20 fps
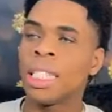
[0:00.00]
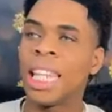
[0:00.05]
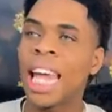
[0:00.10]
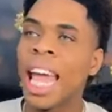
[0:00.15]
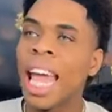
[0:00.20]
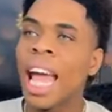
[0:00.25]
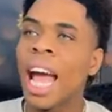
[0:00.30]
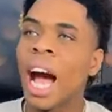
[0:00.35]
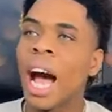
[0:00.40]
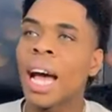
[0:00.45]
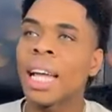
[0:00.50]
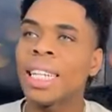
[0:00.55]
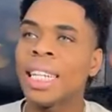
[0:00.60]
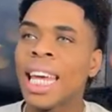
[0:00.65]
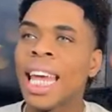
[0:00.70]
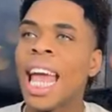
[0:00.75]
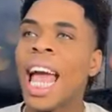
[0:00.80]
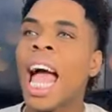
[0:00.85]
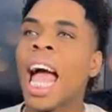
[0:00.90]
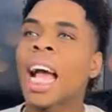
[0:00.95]
they
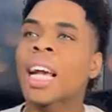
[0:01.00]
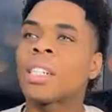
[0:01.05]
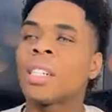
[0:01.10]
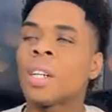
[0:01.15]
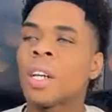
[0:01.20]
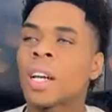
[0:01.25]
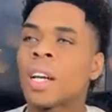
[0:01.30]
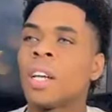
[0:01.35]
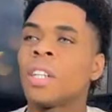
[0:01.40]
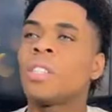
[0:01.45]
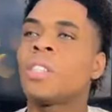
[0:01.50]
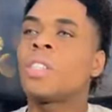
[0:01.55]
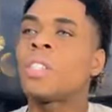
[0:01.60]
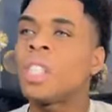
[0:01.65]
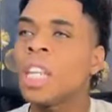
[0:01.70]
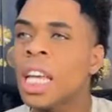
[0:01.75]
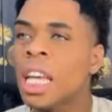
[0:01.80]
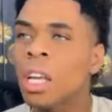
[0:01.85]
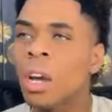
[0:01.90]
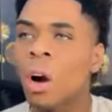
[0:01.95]
actually could
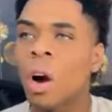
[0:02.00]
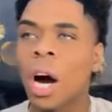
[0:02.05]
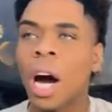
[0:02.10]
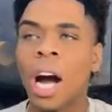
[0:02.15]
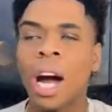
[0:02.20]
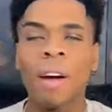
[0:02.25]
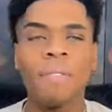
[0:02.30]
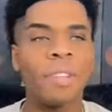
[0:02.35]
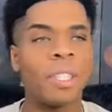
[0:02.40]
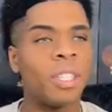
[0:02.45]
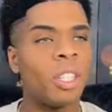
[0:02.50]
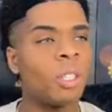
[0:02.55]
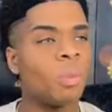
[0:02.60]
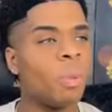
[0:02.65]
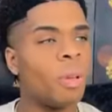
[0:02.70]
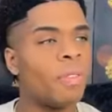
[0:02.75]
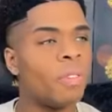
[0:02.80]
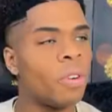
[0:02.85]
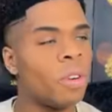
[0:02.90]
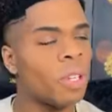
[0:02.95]
see your harvests
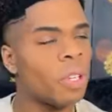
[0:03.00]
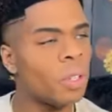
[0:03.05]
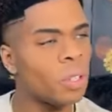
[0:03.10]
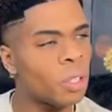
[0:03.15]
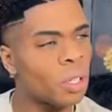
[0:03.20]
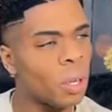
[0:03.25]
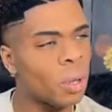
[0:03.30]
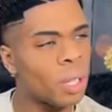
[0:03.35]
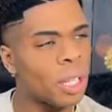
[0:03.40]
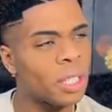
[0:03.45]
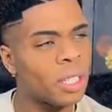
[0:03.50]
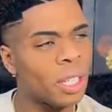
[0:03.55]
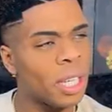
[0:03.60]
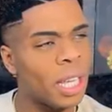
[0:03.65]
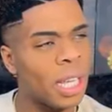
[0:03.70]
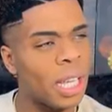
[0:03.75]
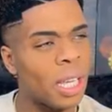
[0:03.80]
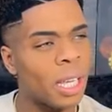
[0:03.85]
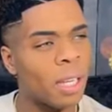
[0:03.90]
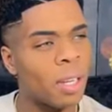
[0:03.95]
before you sow the
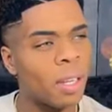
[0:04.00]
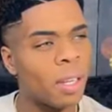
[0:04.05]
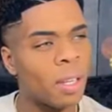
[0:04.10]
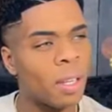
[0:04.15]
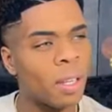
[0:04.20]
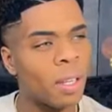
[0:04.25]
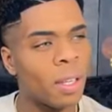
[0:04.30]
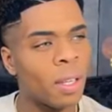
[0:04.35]
seed.